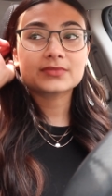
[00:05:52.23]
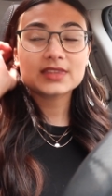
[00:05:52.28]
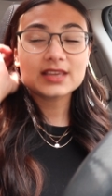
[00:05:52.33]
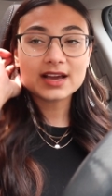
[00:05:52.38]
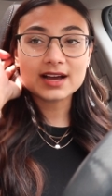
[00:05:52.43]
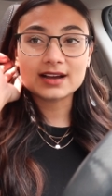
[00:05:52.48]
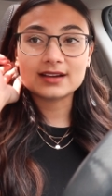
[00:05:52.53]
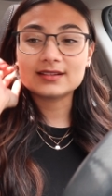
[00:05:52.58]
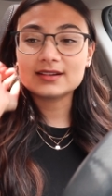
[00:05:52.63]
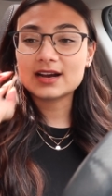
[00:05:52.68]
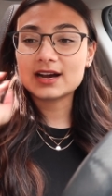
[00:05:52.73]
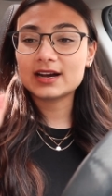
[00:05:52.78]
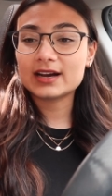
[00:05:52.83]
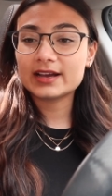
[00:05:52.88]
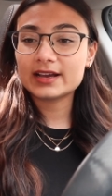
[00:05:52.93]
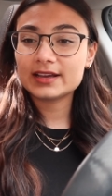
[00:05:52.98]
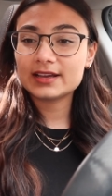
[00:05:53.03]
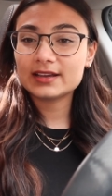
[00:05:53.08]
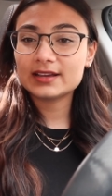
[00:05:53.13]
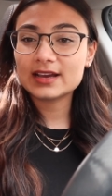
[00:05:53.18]
yeah
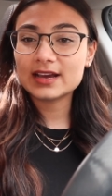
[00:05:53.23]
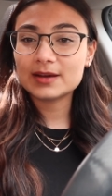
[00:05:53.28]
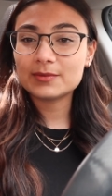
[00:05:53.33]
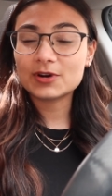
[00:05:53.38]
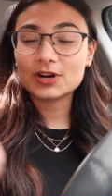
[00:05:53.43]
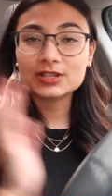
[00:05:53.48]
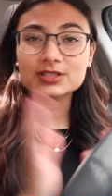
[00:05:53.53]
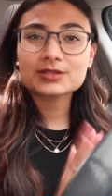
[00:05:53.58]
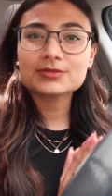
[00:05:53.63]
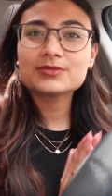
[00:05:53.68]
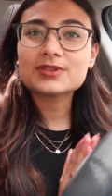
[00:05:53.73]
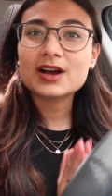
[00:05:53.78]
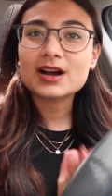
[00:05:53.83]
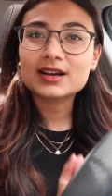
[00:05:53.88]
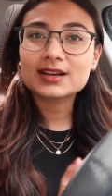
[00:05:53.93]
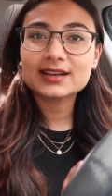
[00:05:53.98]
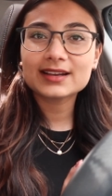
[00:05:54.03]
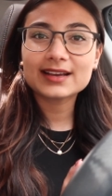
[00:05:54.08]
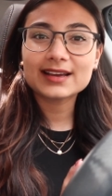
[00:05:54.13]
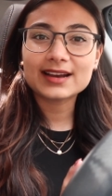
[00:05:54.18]
i am also not
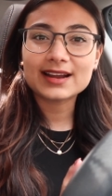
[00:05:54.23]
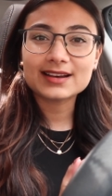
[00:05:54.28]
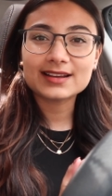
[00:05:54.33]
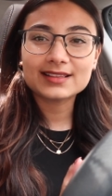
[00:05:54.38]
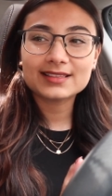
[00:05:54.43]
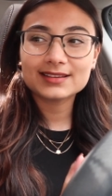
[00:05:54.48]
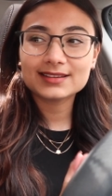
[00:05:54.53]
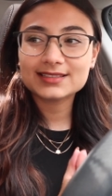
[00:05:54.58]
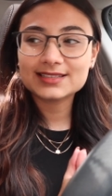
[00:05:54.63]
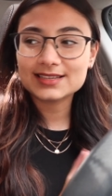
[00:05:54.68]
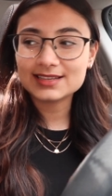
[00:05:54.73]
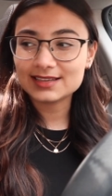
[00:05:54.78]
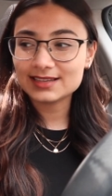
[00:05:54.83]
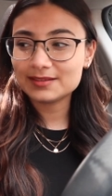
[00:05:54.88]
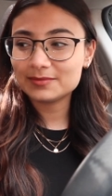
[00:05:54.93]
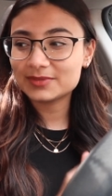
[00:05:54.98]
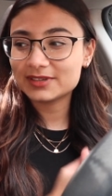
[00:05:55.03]
gonna get anything to eat